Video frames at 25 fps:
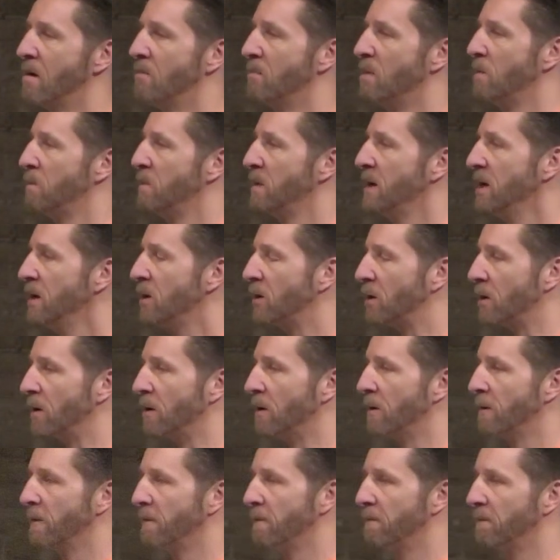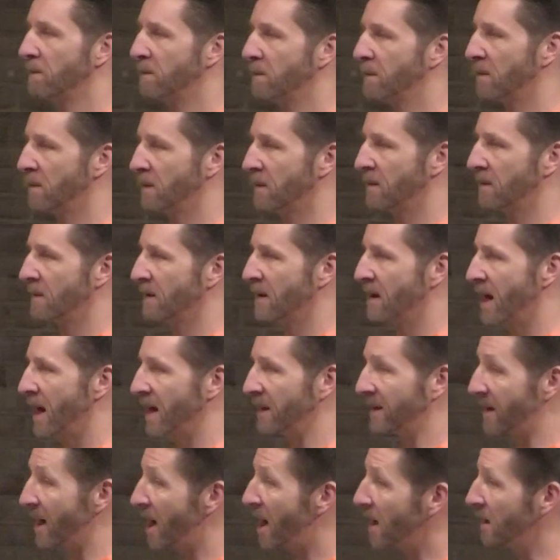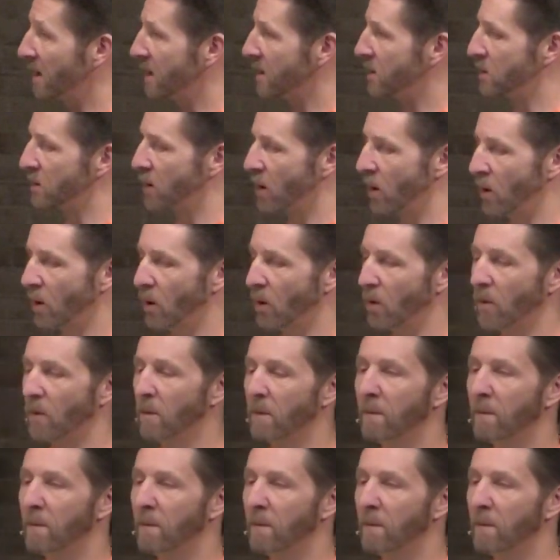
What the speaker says: But Peter had godly sorrow.